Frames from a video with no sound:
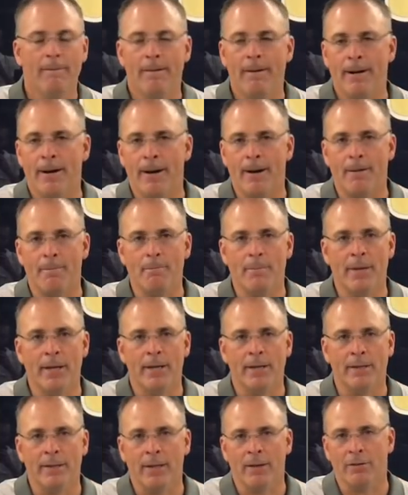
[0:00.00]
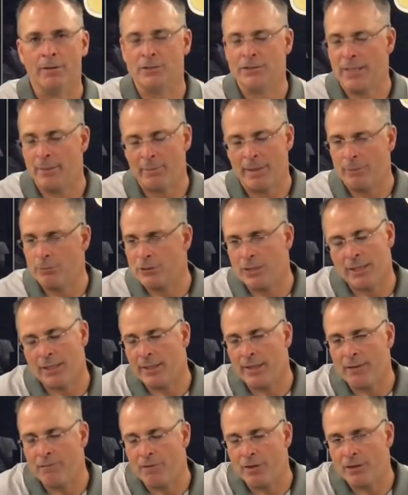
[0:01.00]
Um, and you know, the same thing was on
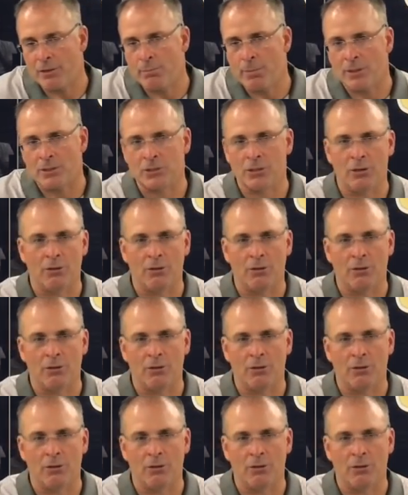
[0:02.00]
the defense bus.